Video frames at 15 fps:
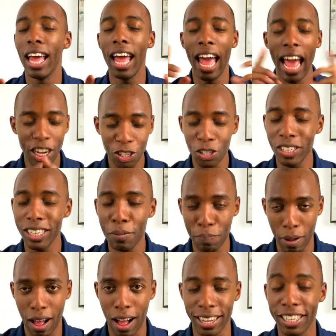Actually,
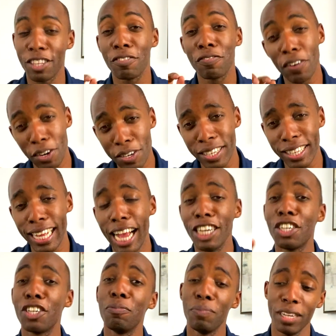pause. The first thing I
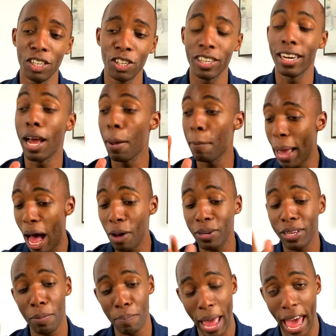should mention about
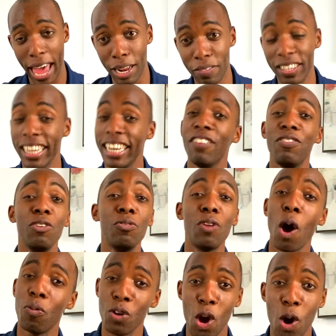combatives, and if you
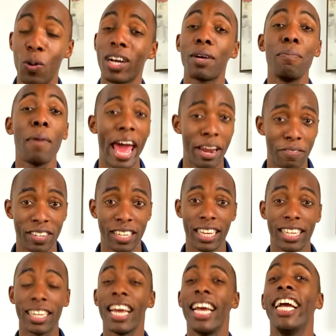don't know what combatives is,